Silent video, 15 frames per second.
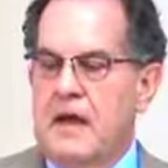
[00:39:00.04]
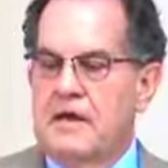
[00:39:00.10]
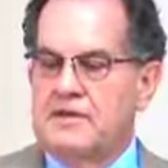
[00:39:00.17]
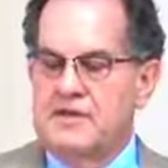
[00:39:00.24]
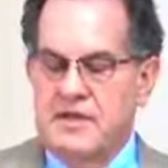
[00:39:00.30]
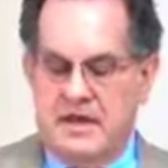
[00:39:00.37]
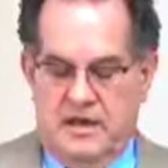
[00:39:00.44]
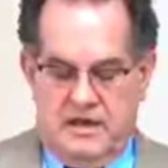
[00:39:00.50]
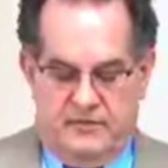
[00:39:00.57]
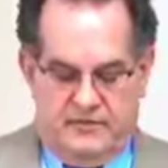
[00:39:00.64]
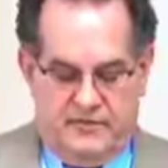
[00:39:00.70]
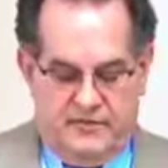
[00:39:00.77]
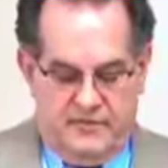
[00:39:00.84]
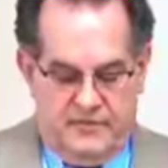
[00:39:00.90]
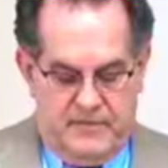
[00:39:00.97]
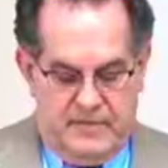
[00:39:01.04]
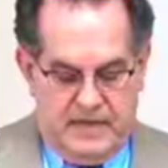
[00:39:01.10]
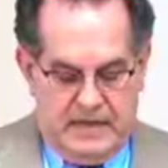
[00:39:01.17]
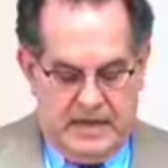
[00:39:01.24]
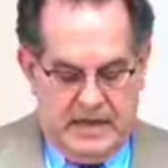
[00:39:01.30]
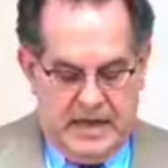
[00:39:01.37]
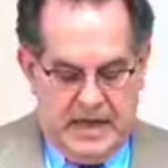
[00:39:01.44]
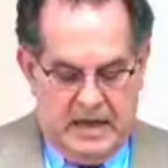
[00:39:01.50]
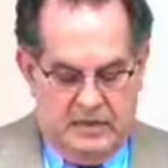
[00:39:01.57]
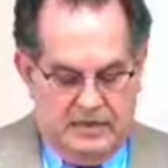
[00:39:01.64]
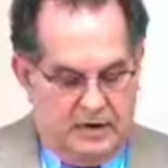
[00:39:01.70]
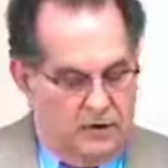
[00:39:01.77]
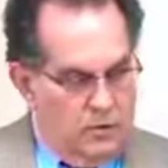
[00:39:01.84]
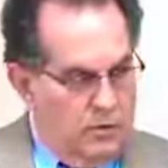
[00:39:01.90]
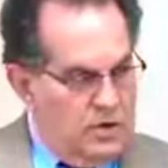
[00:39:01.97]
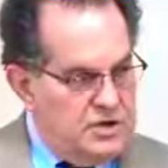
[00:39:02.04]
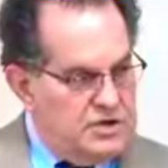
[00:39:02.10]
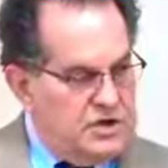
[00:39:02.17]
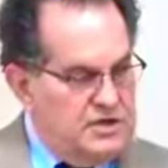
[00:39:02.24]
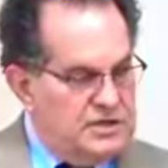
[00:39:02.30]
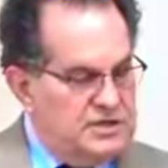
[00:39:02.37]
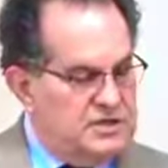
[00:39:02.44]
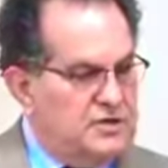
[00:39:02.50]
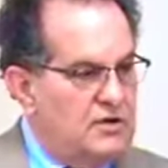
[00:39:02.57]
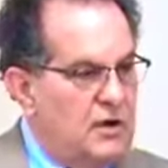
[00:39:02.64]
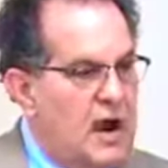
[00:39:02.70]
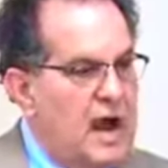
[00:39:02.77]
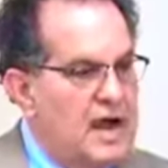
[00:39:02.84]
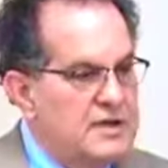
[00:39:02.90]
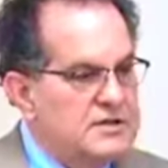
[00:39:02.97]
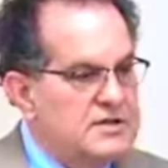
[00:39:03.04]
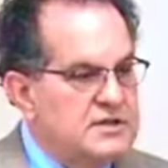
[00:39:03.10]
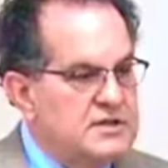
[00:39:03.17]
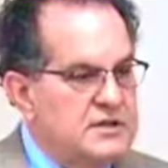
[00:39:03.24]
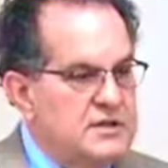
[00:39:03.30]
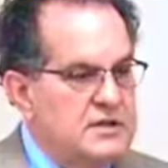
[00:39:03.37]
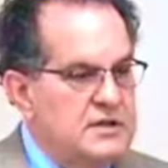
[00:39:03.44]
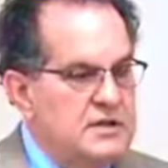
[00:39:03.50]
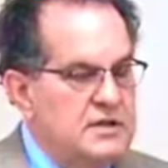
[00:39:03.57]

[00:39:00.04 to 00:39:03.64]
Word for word: I think of how the Lord Jesus Christ